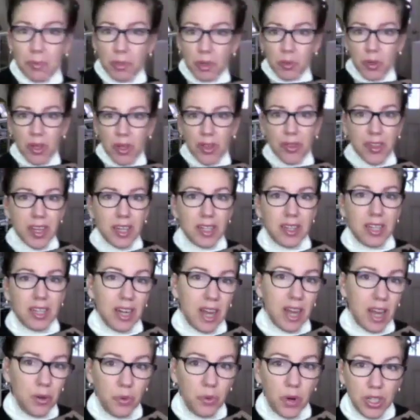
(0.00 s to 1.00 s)
one thing that I
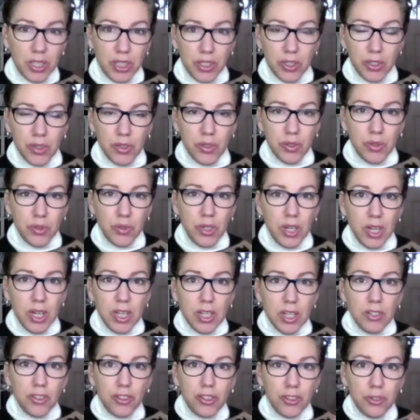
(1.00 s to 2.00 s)
want you
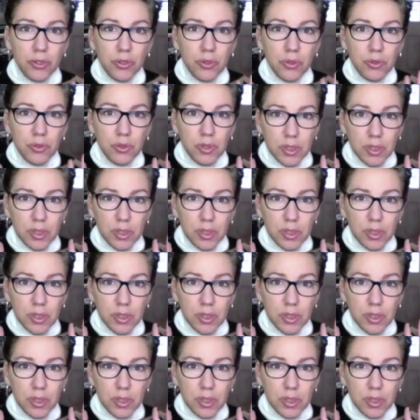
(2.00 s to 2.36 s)
to